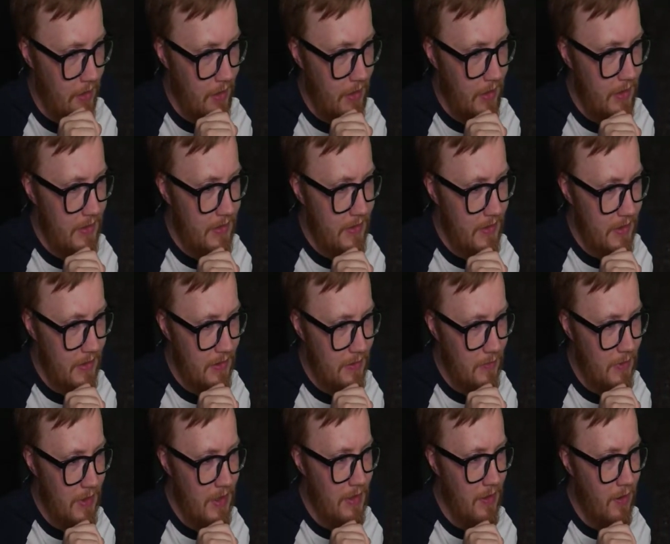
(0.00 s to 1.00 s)
is
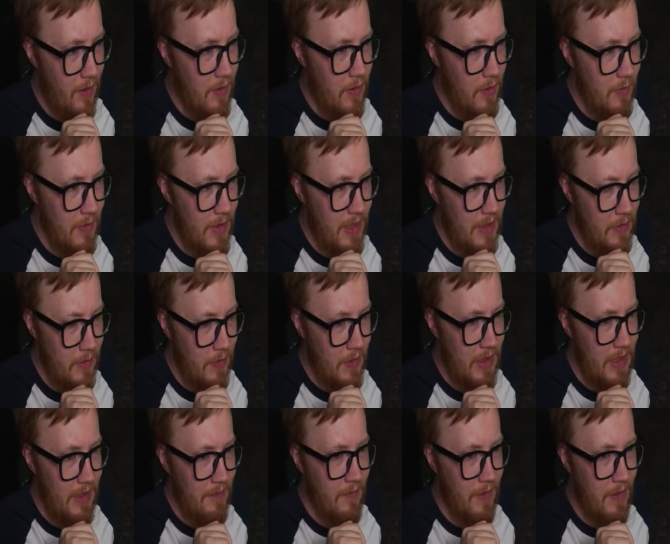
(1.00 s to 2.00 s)
really hard to me to
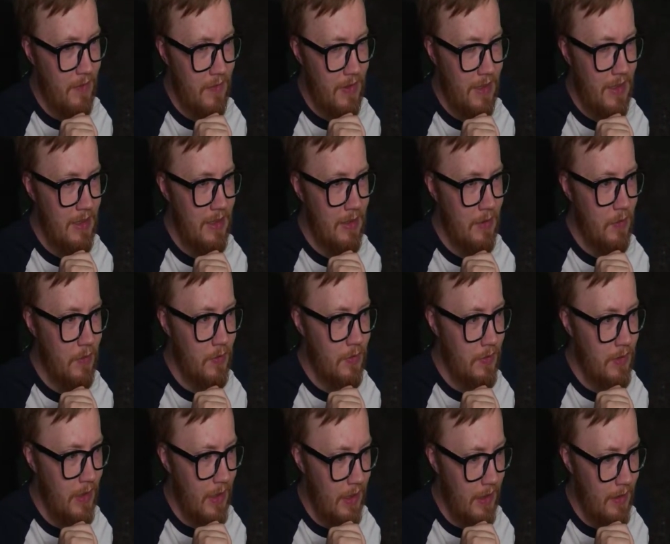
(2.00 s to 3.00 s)
give a really
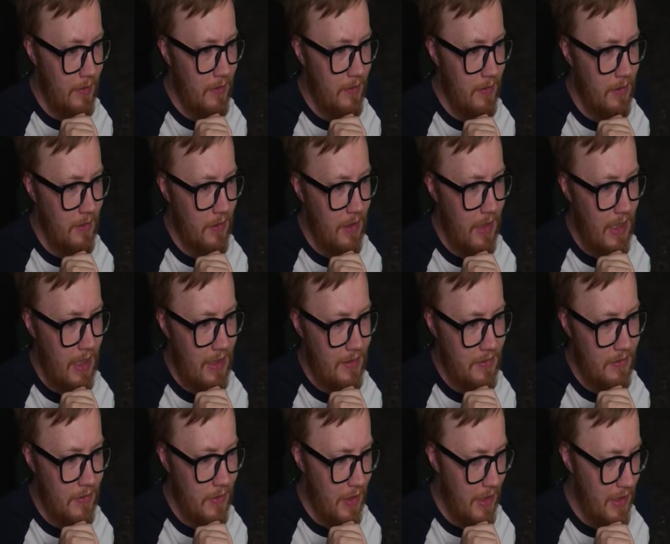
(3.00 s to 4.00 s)
good
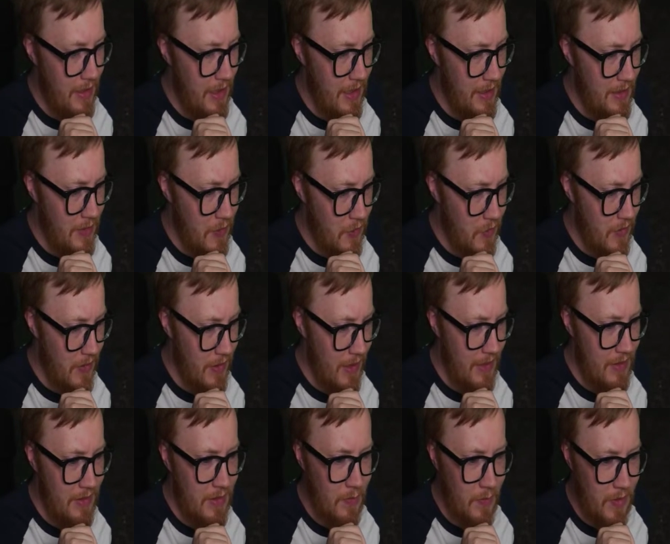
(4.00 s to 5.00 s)
answer. I can just
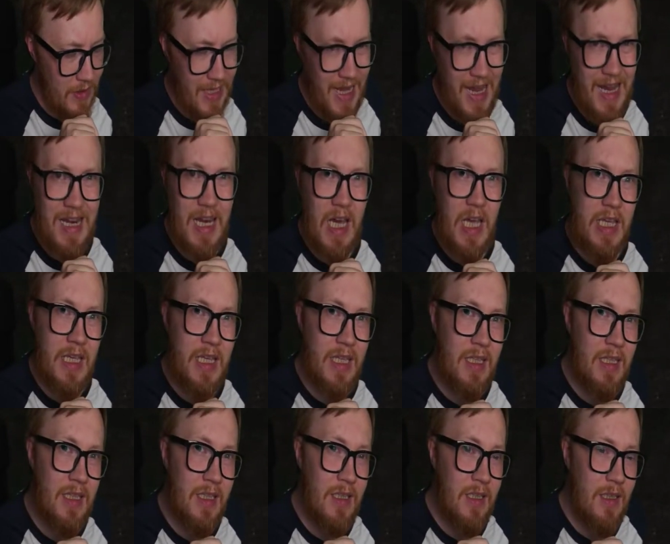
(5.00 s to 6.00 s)
answer what I like,
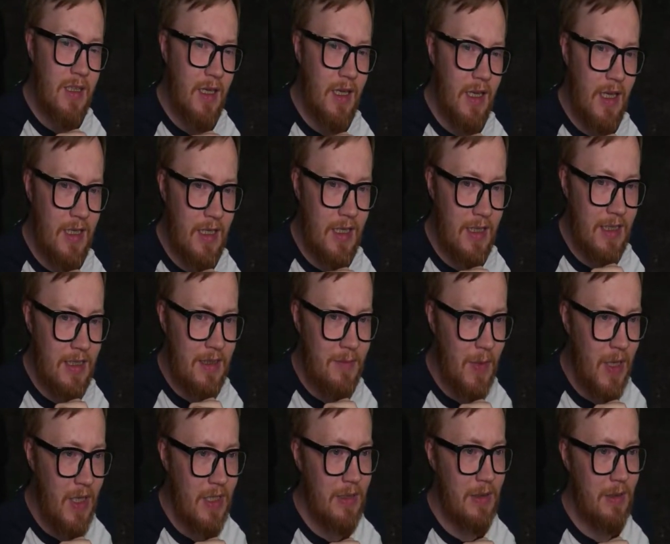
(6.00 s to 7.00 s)
and it
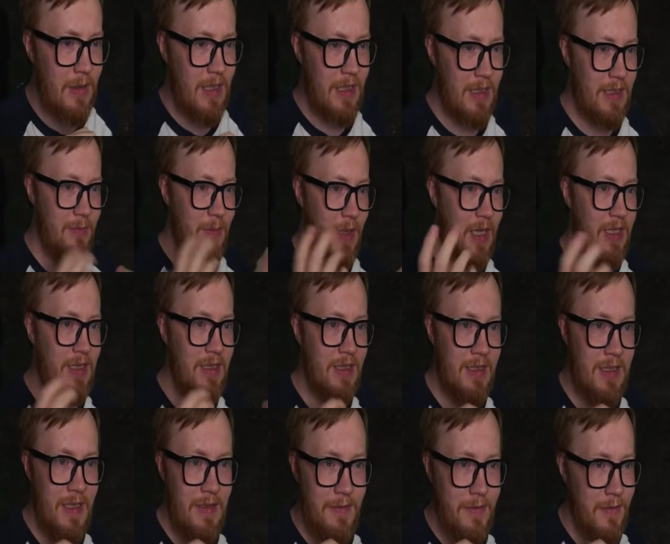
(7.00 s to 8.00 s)
might
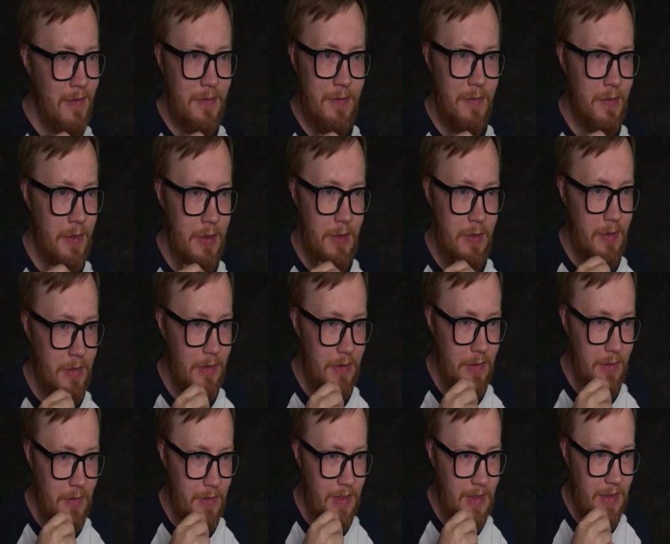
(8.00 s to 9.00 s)
differ for you. You
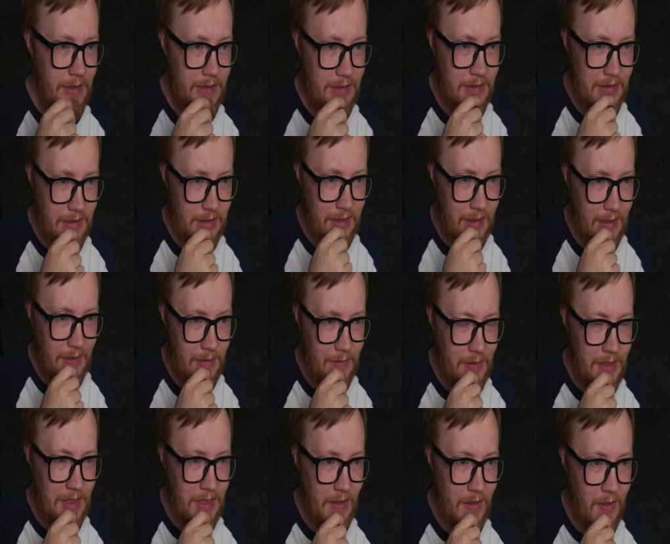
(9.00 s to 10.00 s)
know, it's
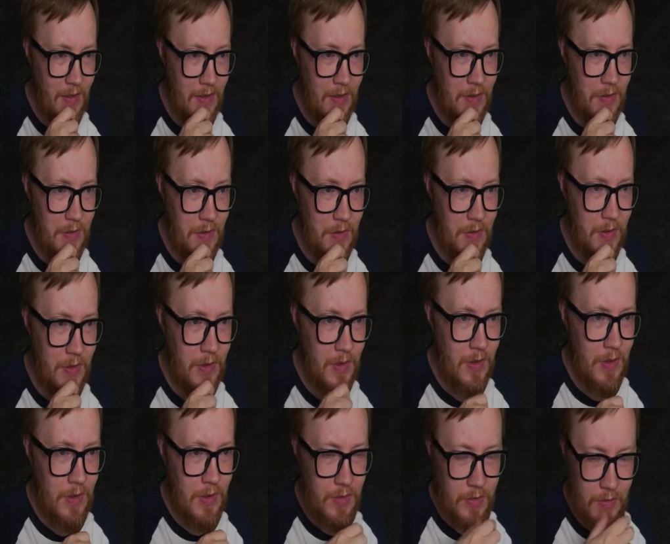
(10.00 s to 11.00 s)
really hard to
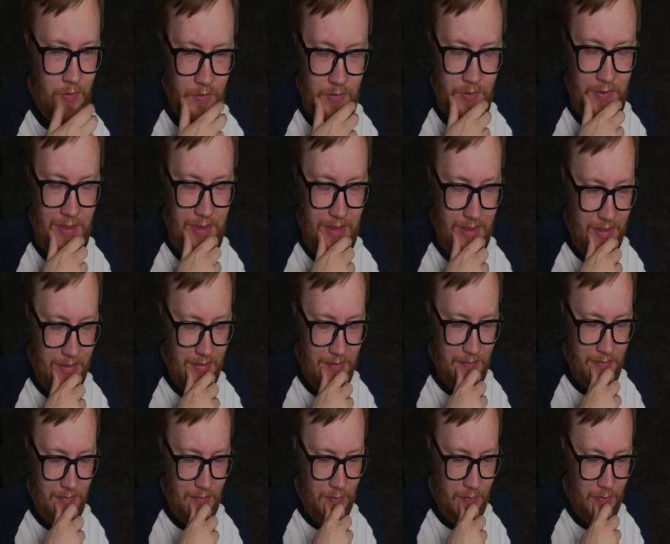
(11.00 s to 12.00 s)

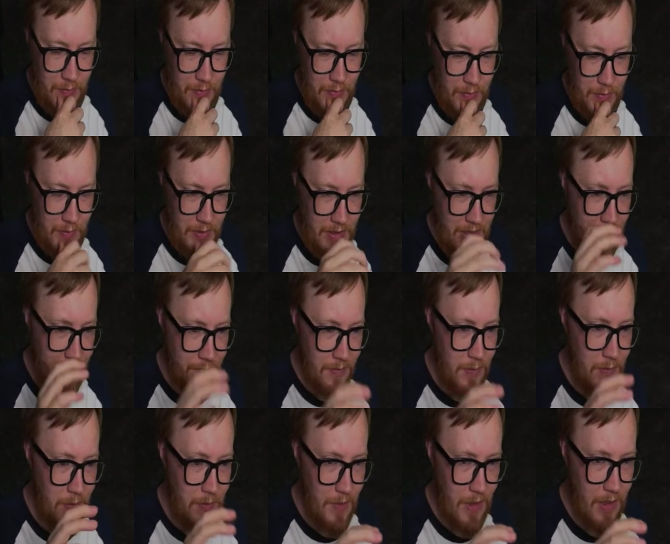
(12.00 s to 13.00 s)
give
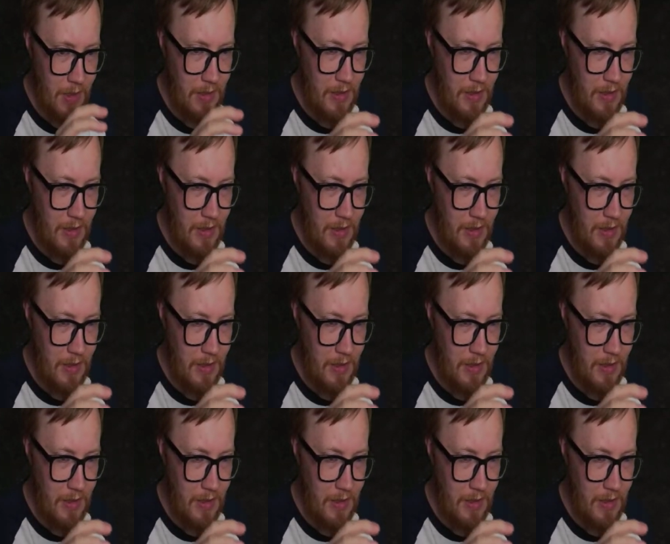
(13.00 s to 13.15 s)
you